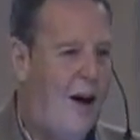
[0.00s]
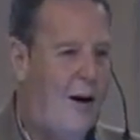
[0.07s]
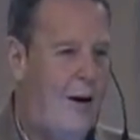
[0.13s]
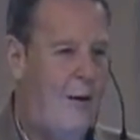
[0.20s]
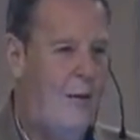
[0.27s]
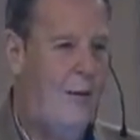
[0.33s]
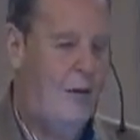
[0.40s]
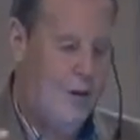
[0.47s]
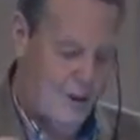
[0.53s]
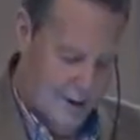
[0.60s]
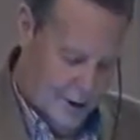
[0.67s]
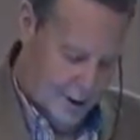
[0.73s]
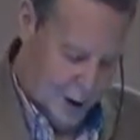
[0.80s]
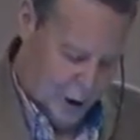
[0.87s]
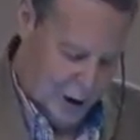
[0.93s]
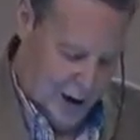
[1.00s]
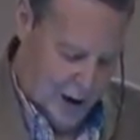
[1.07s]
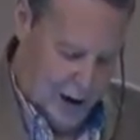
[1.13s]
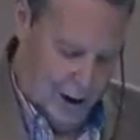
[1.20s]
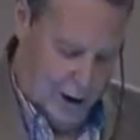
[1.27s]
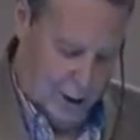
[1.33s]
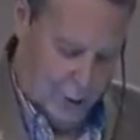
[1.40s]
all oh, the
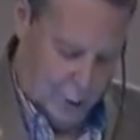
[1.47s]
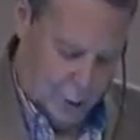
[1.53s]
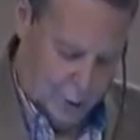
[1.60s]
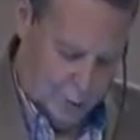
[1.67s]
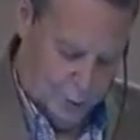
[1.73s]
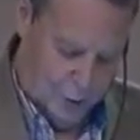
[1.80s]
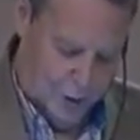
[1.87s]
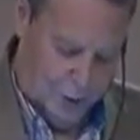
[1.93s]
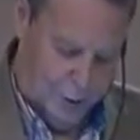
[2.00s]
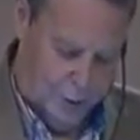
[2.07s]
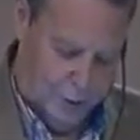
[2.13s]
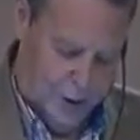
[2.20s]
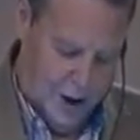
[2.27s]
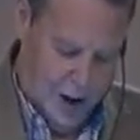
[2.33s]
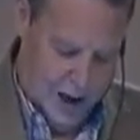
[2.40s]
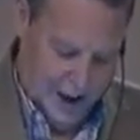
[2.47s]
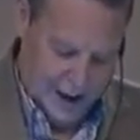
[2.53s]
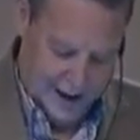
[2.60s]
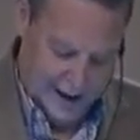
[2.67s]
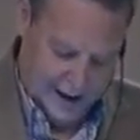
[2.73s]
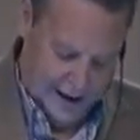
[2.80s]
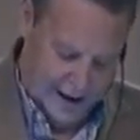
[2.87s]
law or the rule
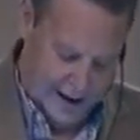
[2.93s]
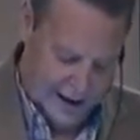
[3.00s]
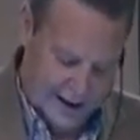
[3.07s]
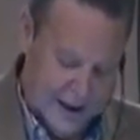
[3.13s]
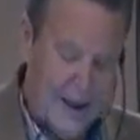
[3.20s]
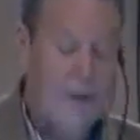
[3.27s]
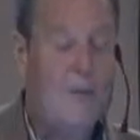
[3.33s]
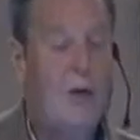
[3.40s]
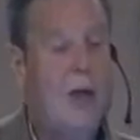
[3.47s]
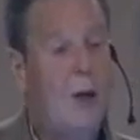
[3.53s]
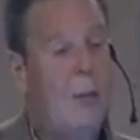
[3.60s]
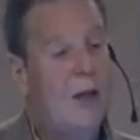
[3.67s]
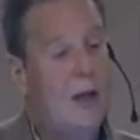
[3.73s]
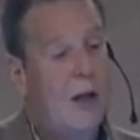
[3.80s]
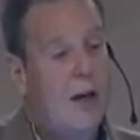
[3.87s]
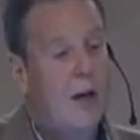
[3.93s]
that God had given him.